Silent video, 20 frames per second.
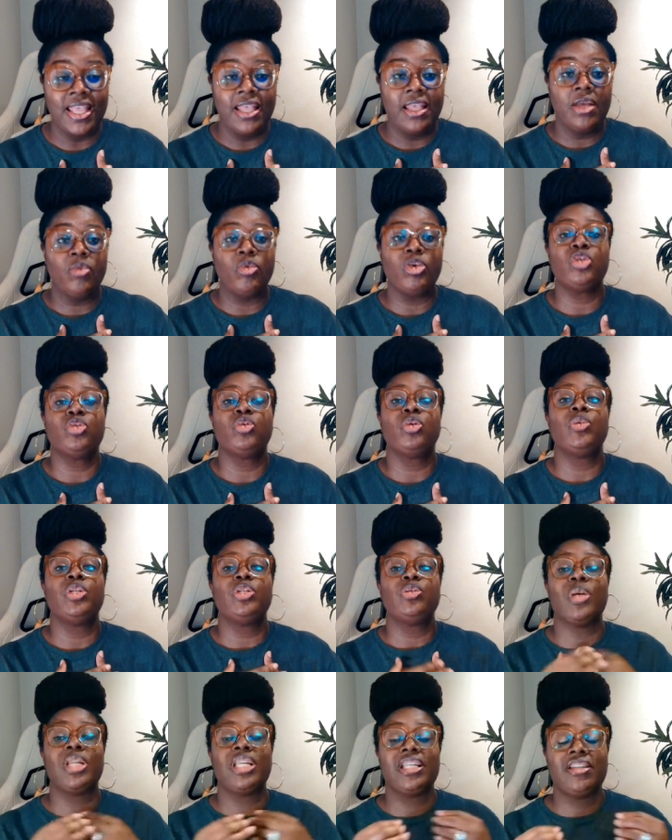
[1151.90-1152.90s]
which was
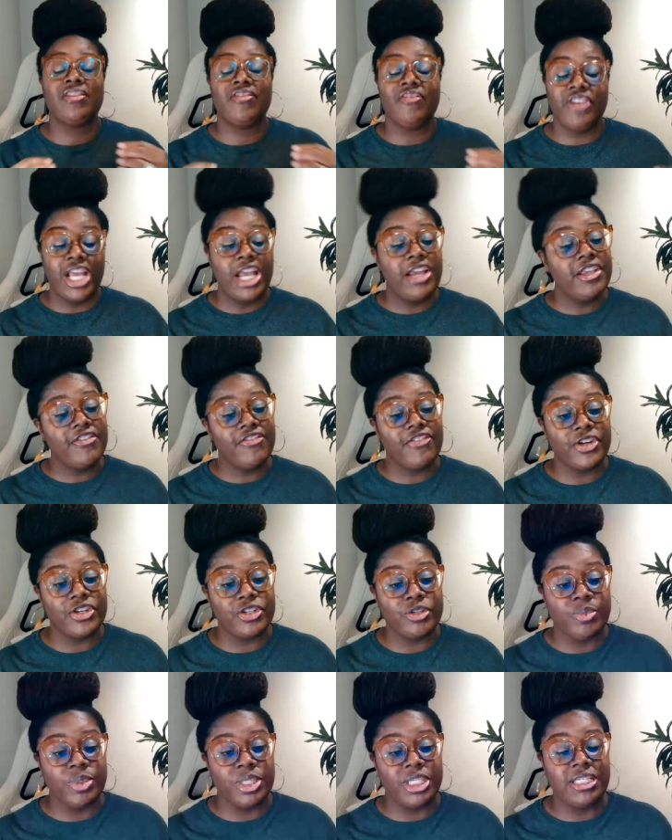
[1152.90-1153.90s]
one of the very first
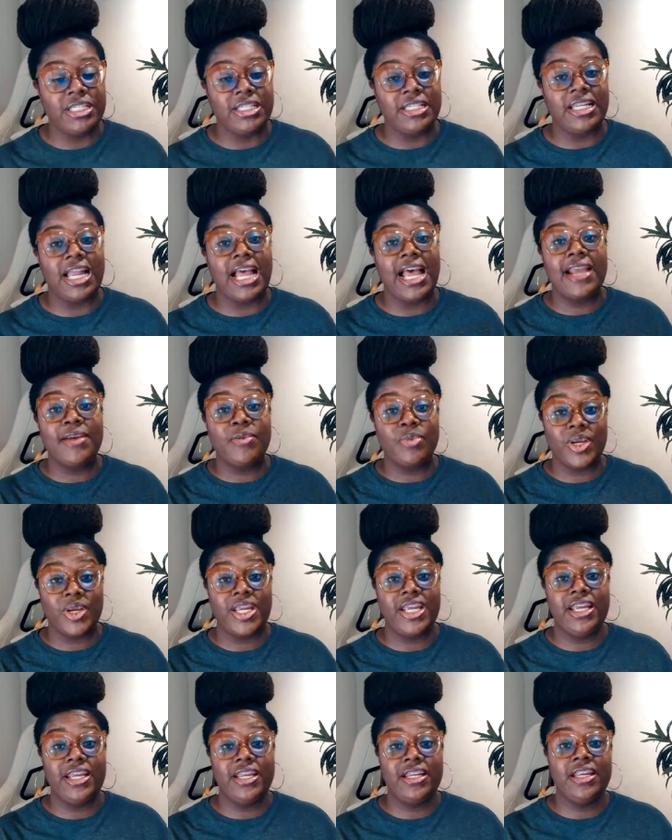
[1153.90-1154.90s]
books that I
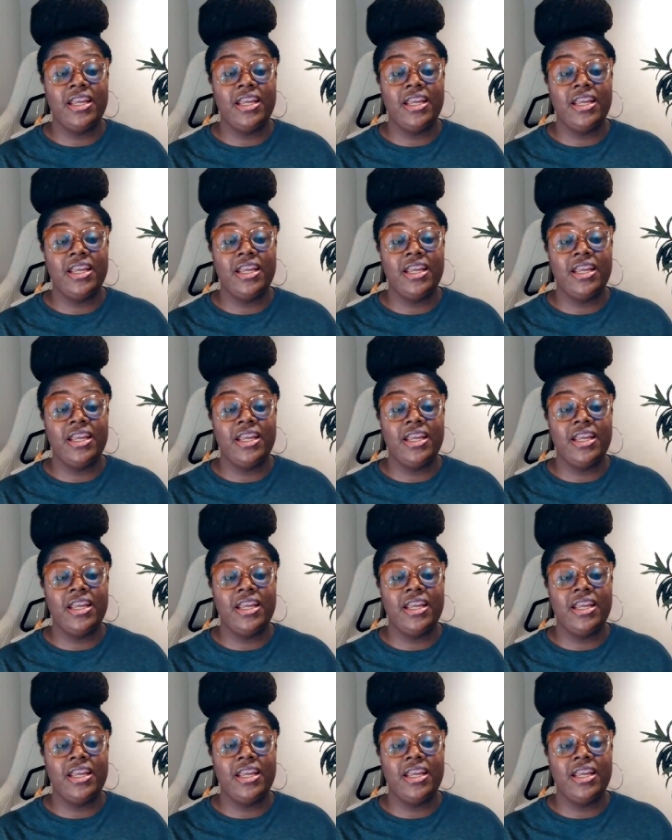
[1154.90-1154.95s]
read